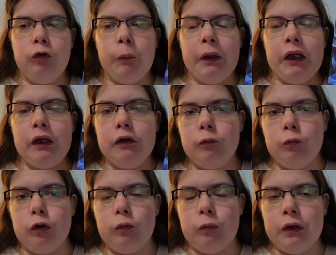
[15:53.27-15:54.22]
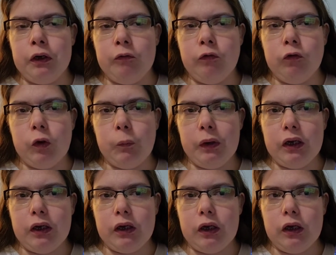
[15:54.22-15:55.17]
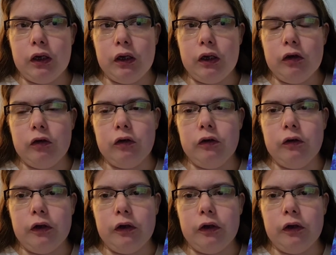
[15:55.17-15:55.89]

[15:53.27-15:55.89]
romance, whirlwind of a romance kind of deal.